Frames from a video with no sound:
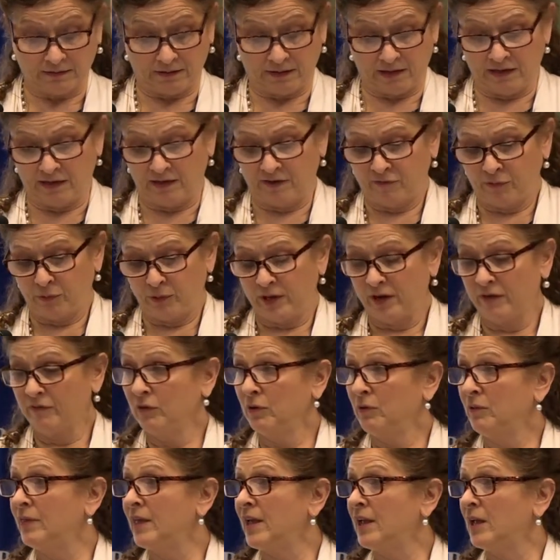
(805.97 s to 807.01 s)
and if
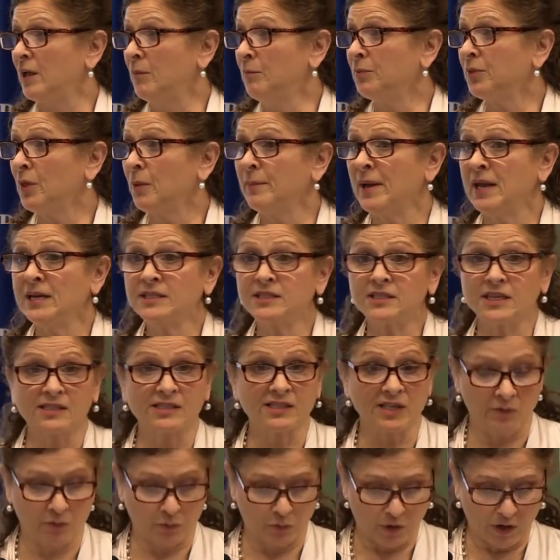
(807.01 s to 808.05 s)
whatever they implement
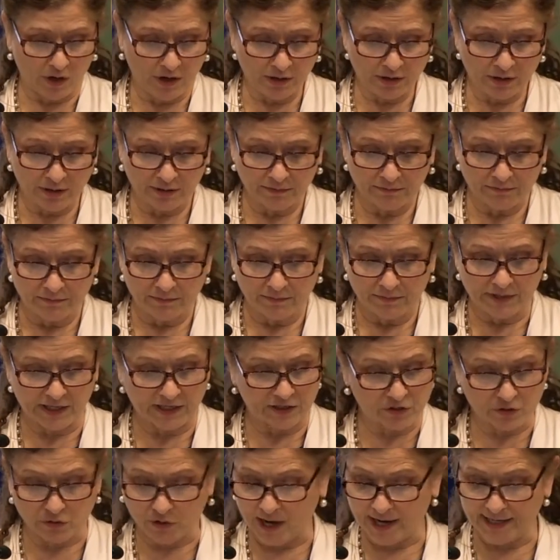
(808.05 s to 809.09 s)
doesn't work, they
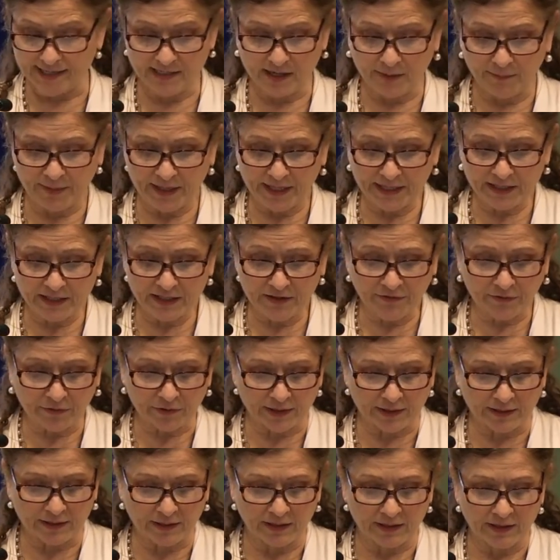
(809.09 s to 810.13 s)
try something
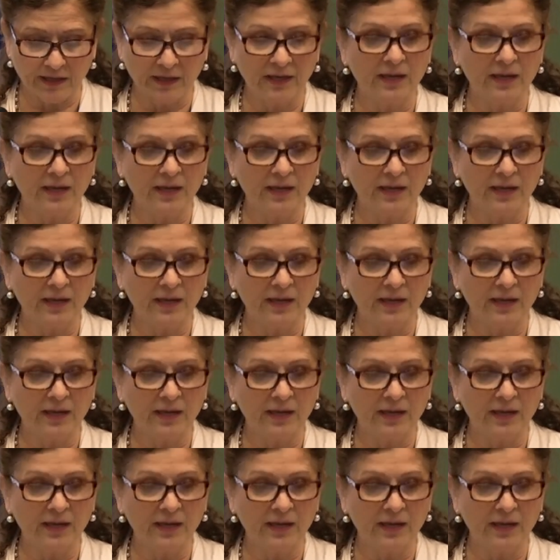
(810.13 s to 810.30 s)
different.